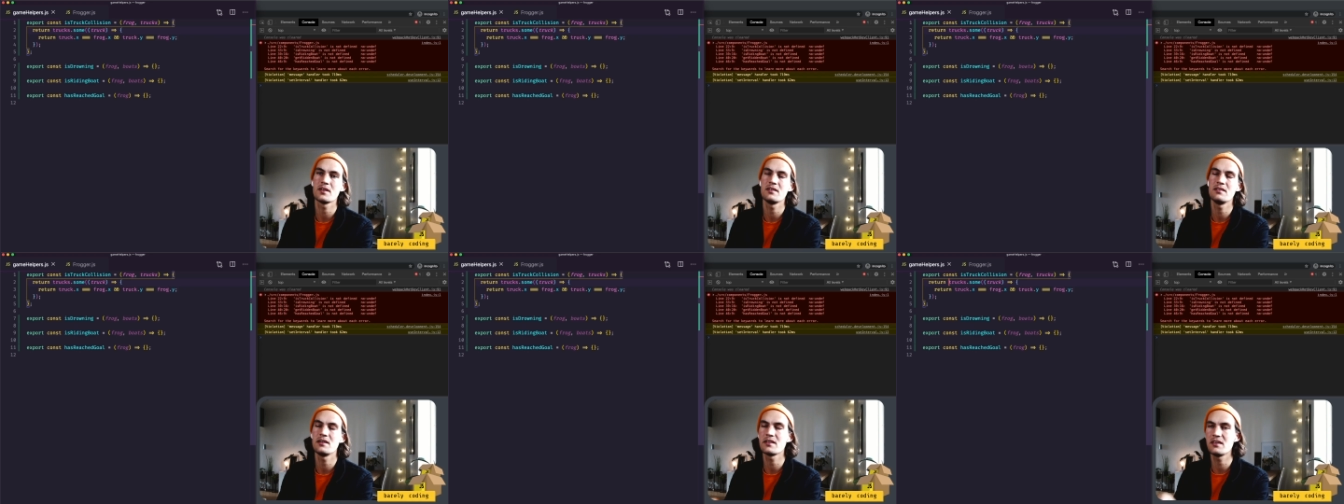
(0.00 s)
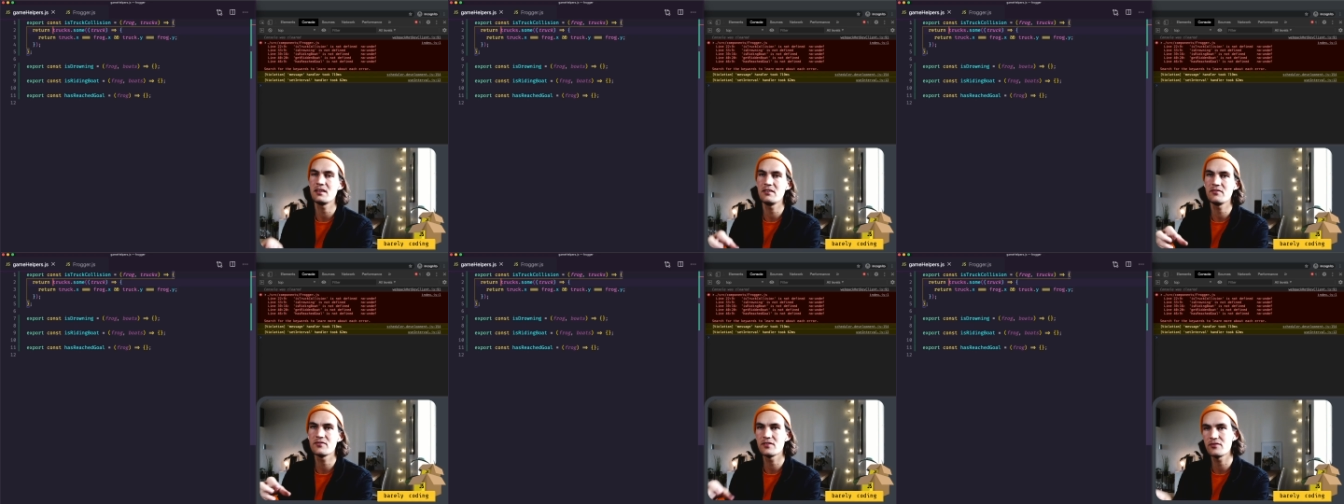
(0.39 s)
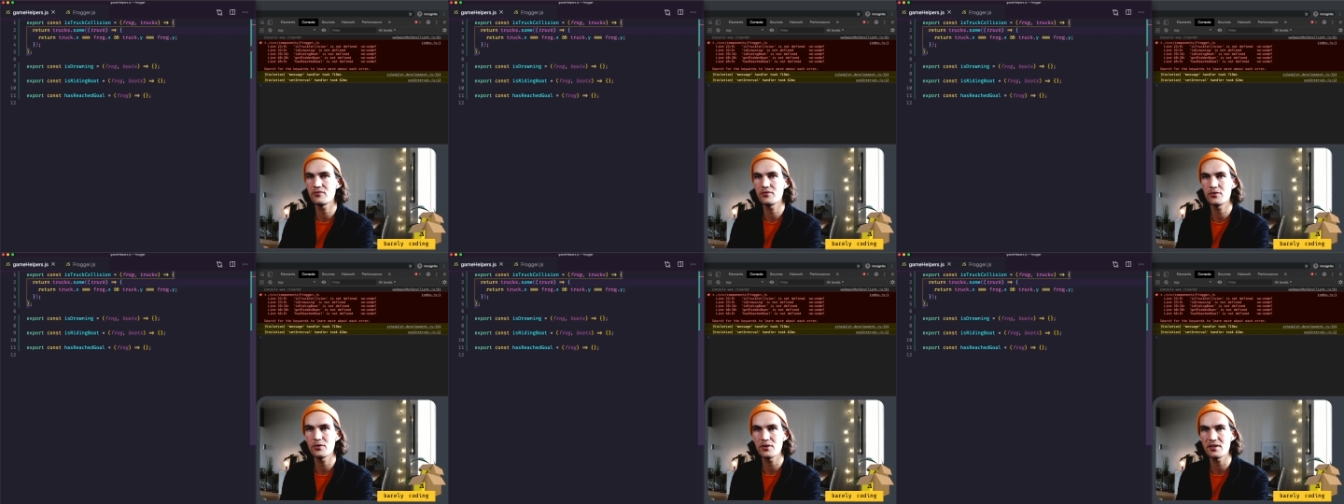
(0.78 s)
Like if the
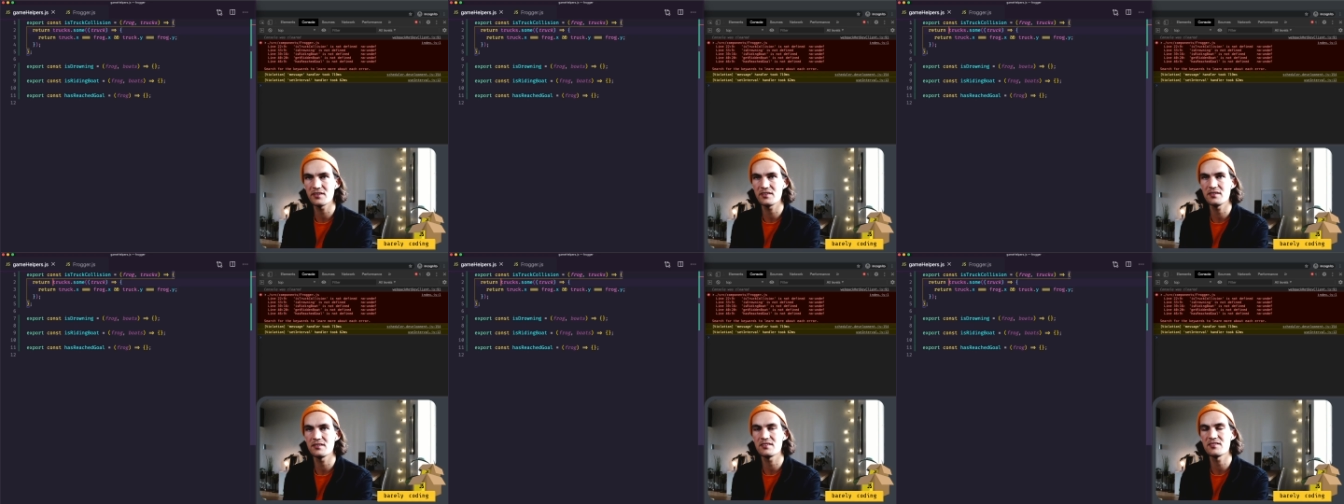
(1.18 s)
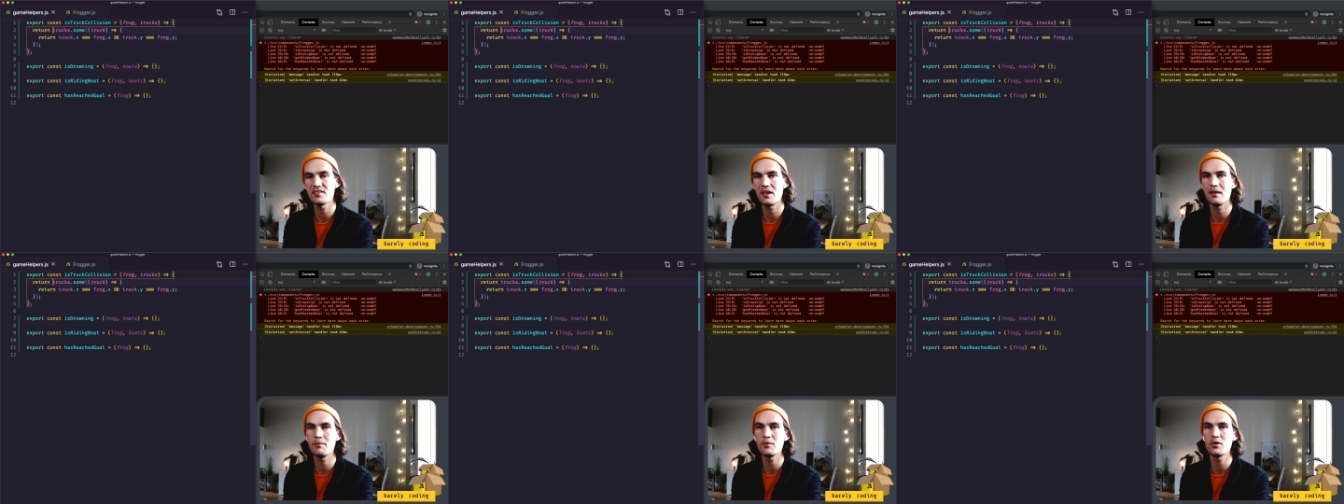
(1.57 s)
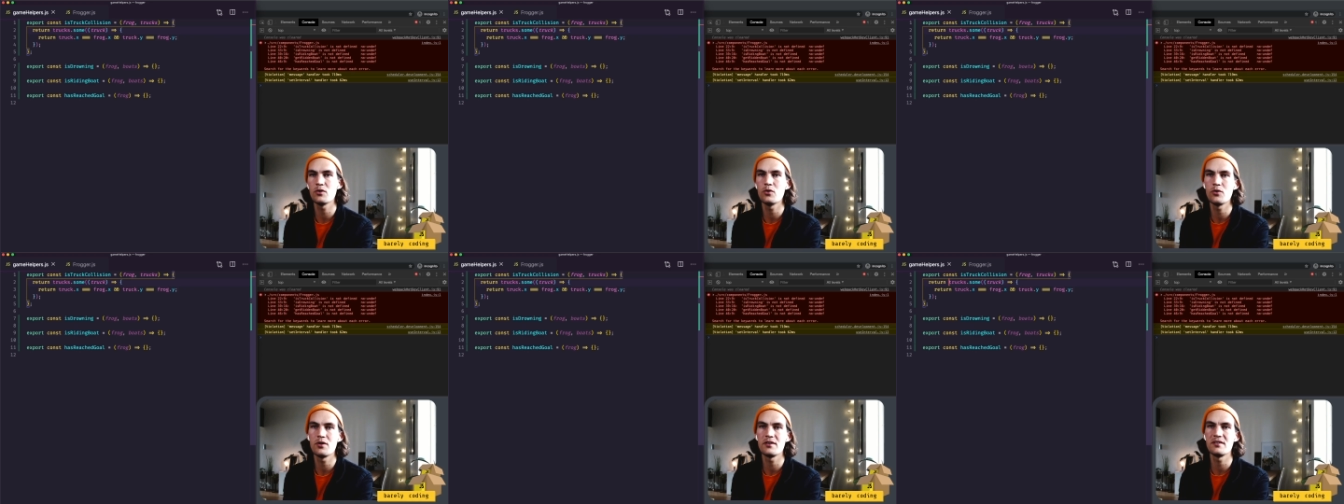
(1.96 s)
frog is in the same
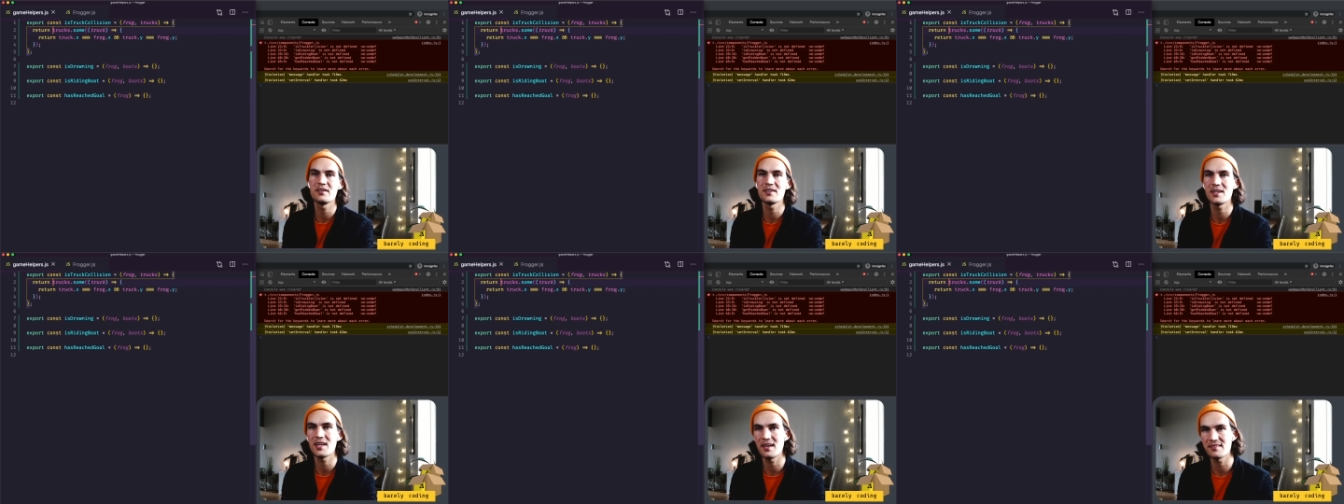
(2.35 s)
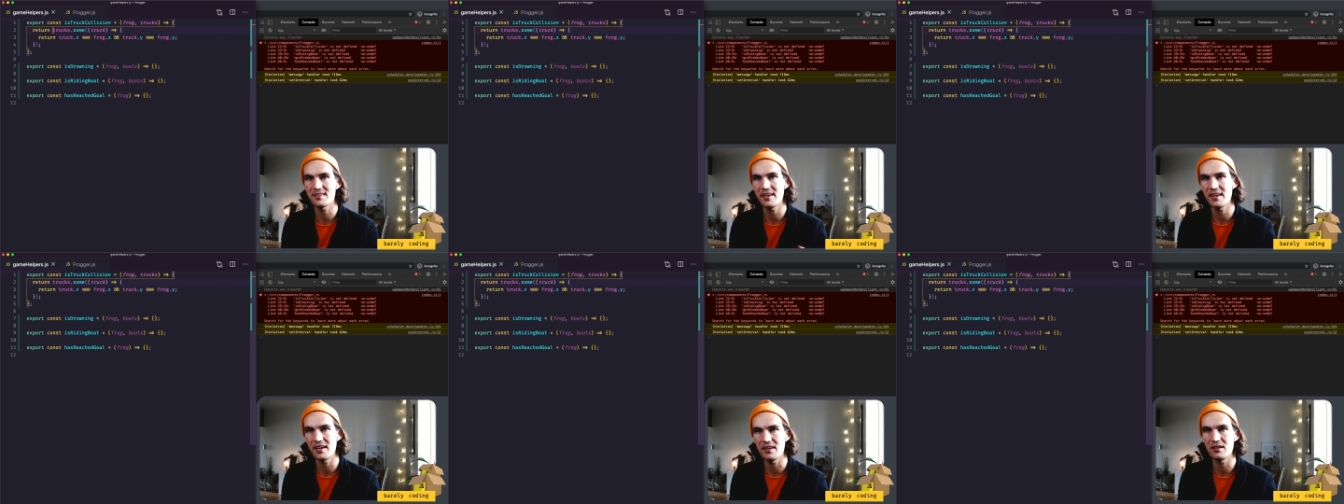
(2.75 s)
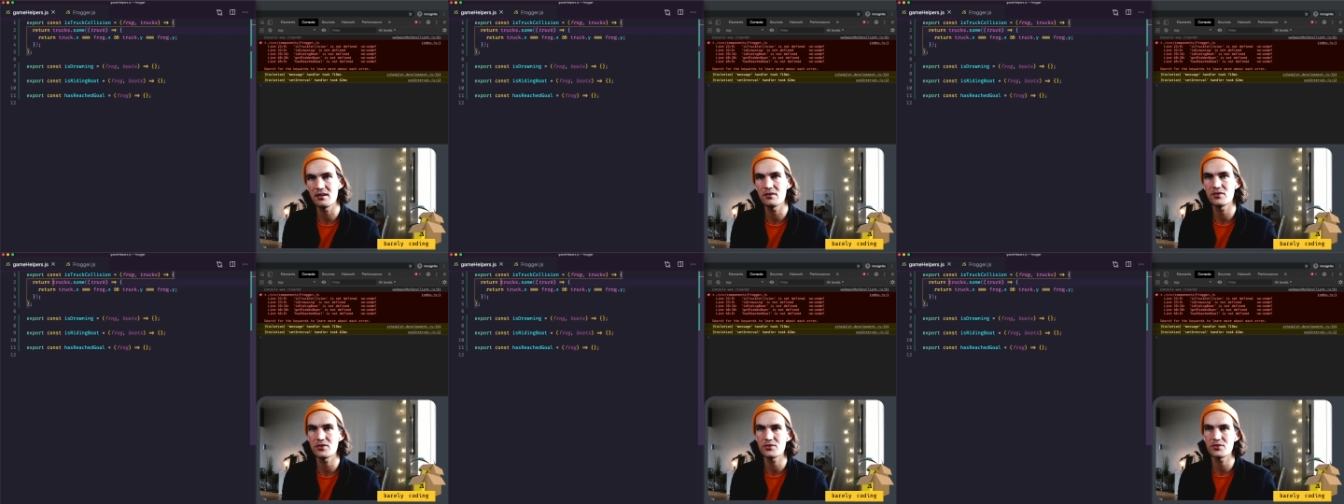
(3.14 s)
coordinate as any of
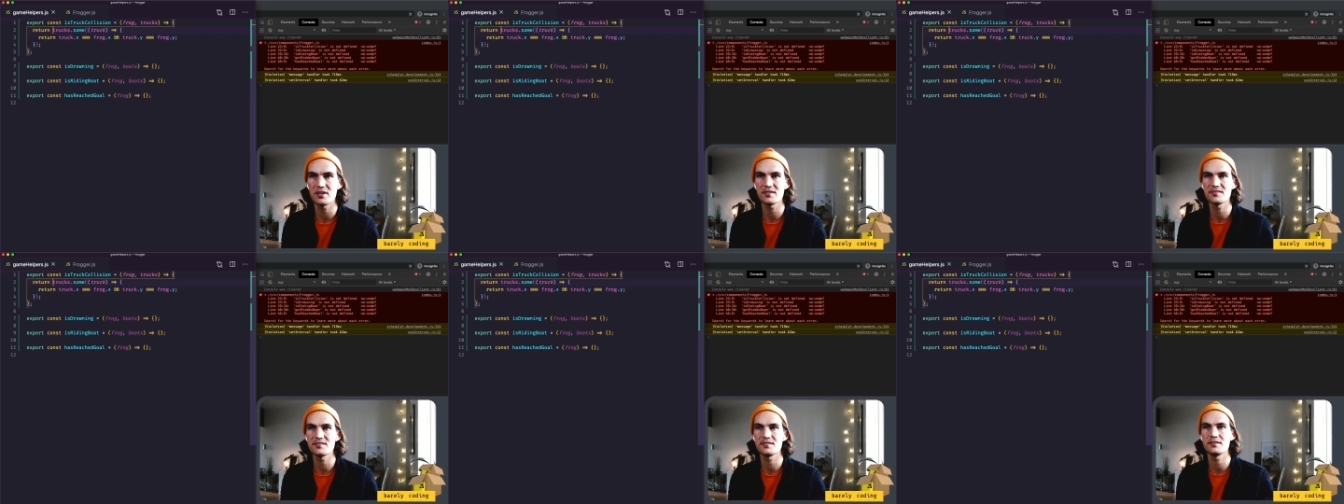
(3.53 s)
the trucks,